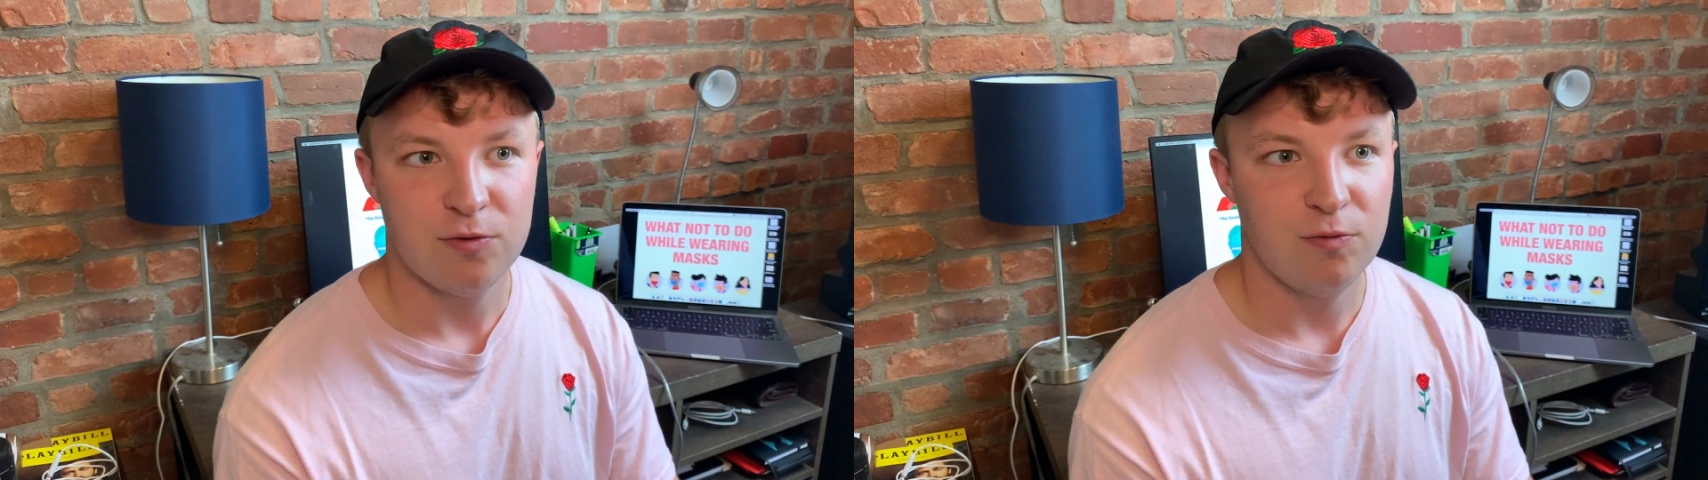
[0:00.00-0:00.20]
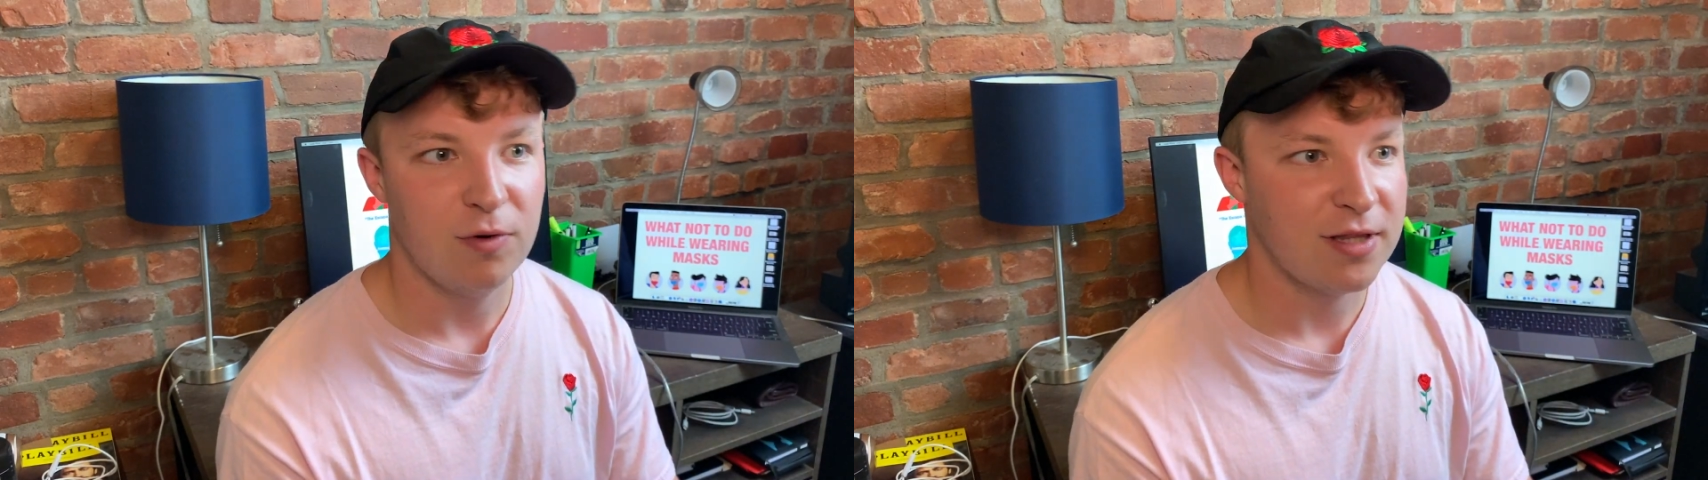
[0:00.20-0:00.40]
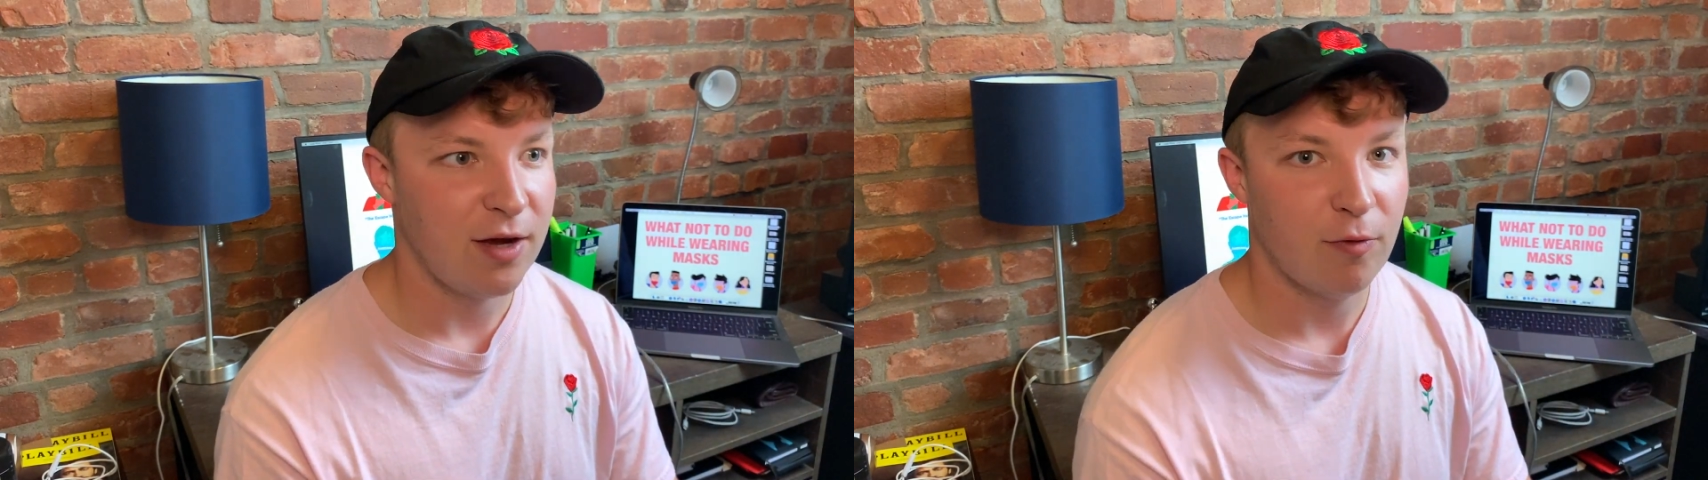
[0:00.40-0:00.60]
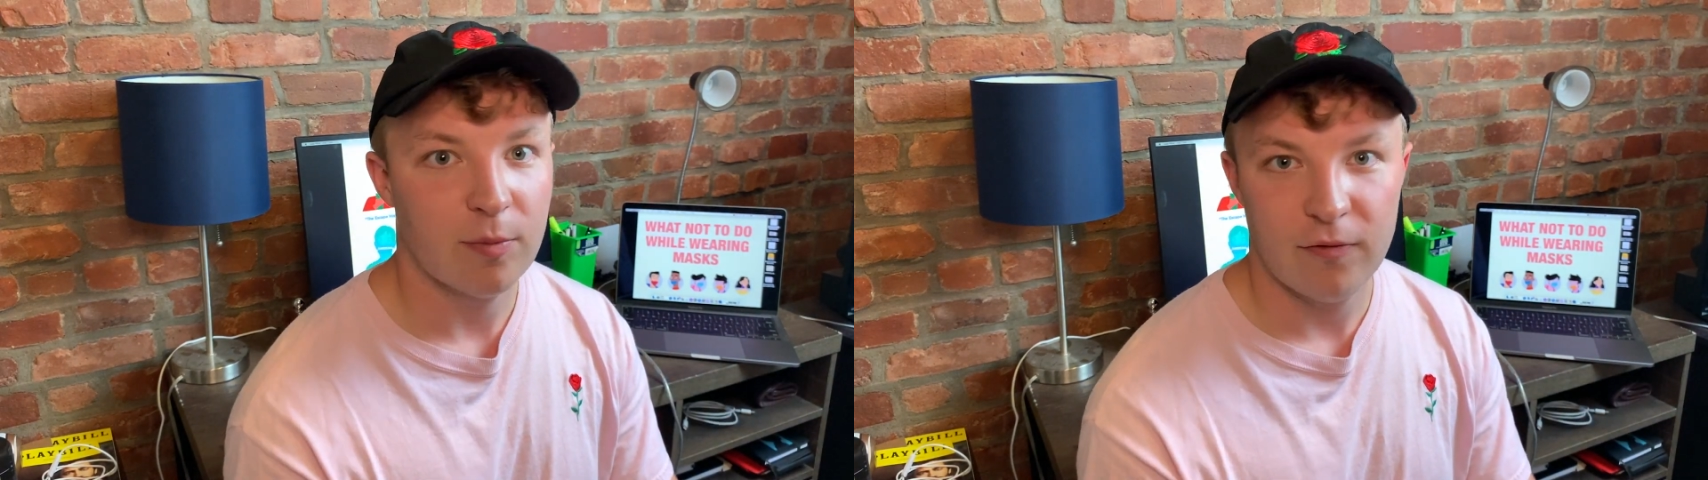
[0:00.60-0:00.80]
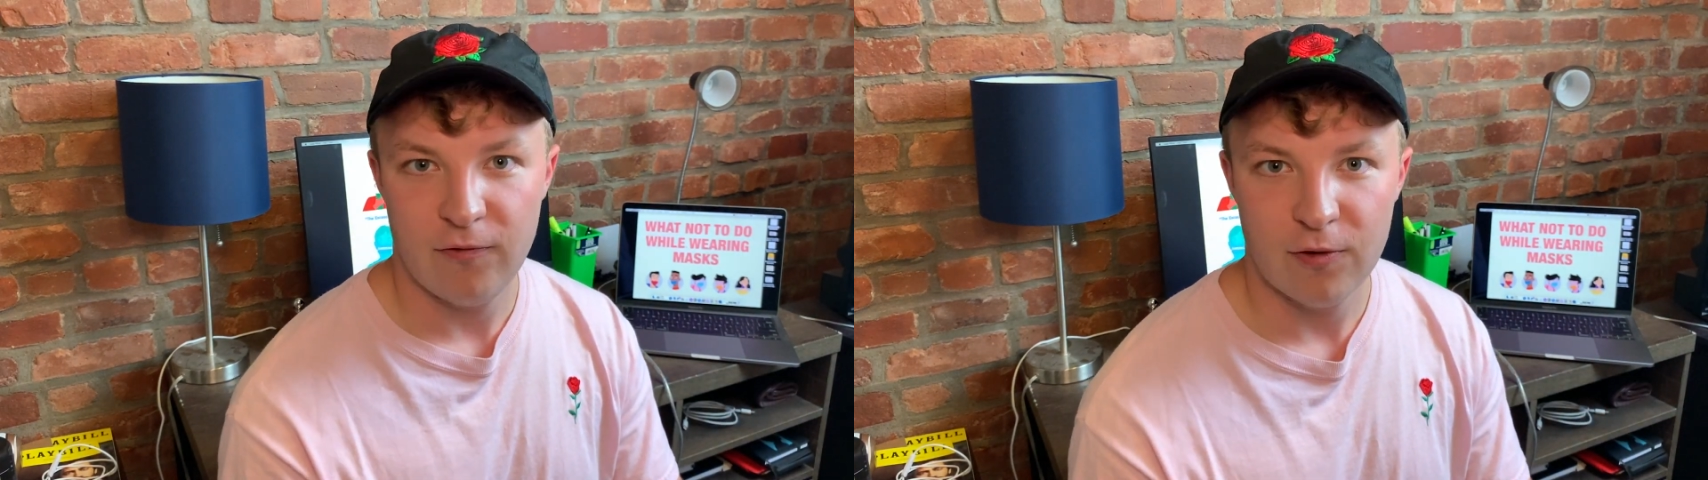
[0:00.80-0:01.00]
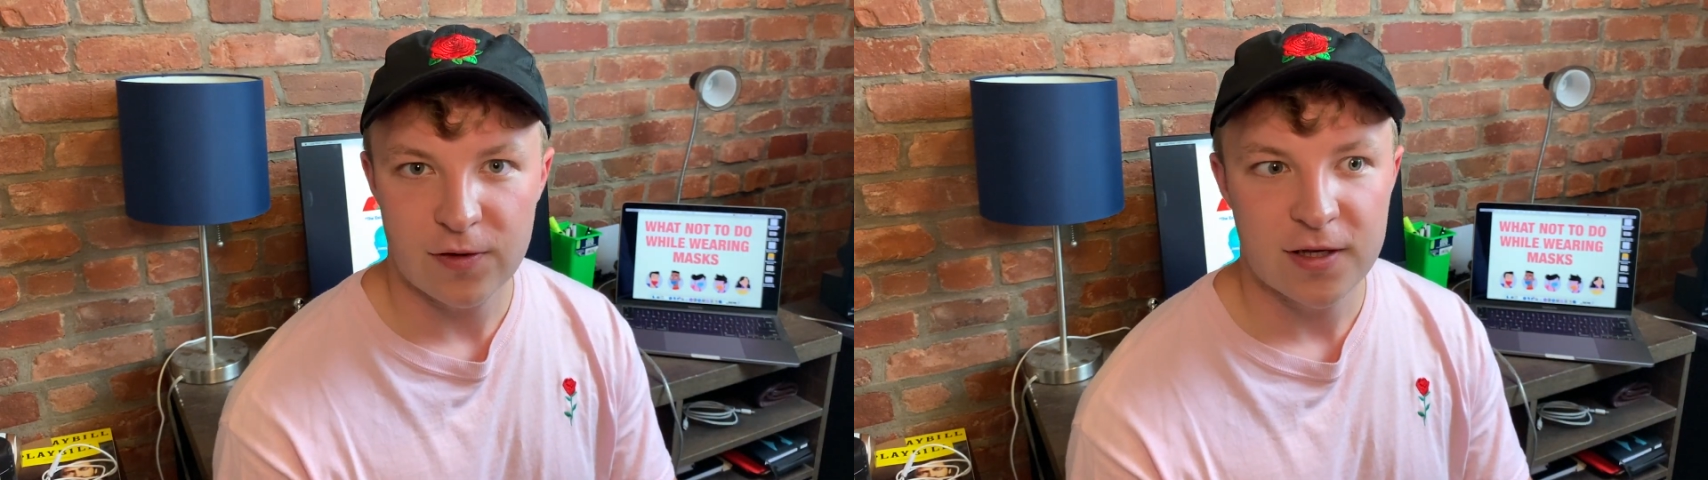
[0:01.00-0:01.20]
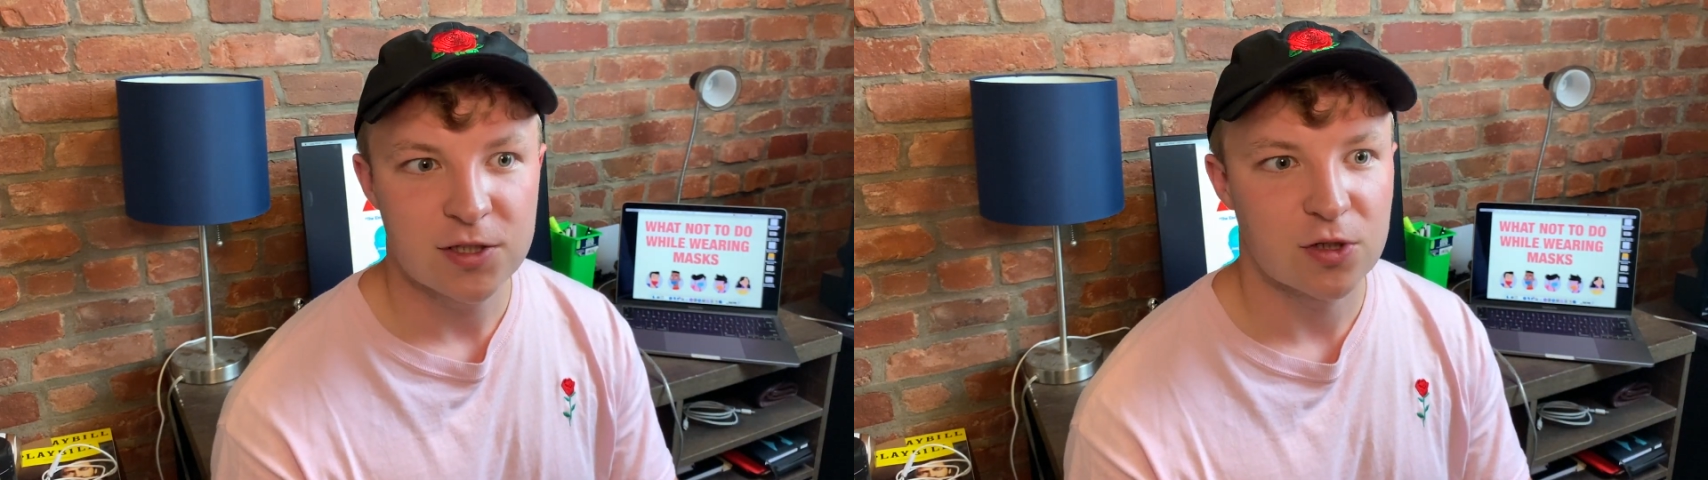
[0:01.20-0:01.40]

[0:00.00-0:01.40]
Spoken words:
what they were before this,